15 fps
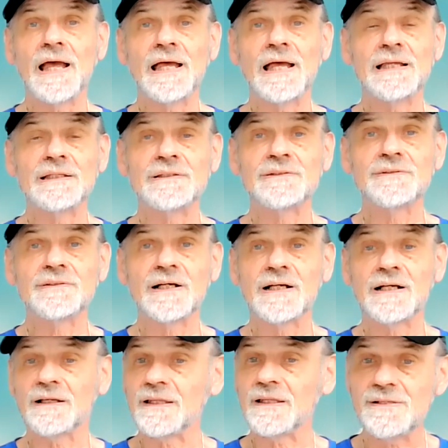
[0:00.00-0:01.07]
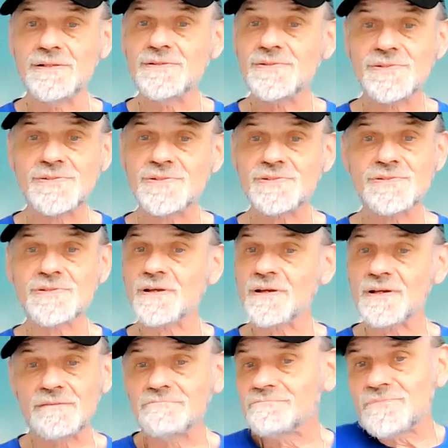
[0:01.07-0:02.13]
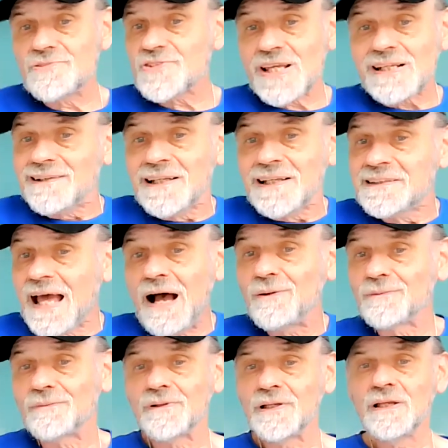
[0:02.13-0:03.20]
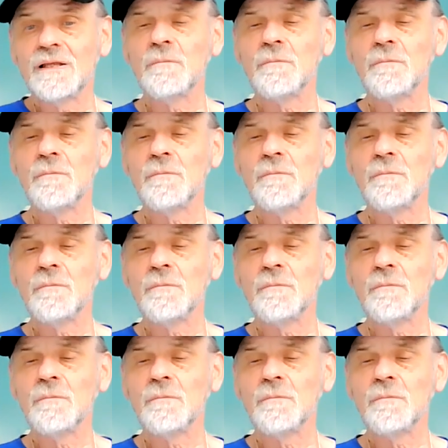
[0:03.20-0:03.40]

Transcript: and uh, he's uh, settling down.